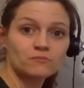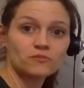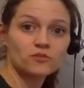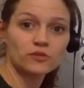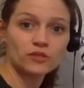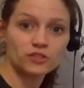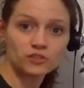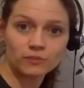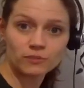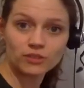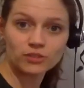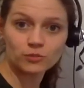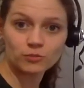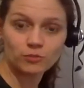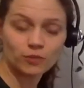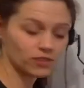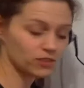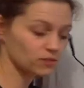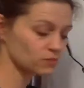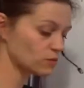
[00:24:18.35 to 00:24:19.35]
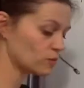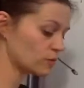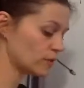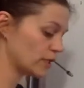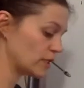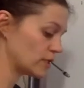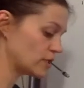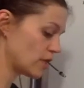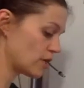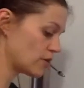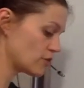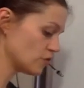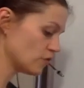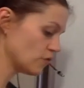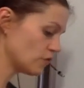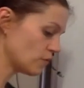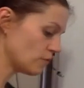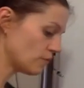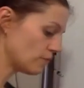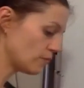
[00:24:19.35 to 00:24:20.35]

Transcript: So there's my 2 possible orientations.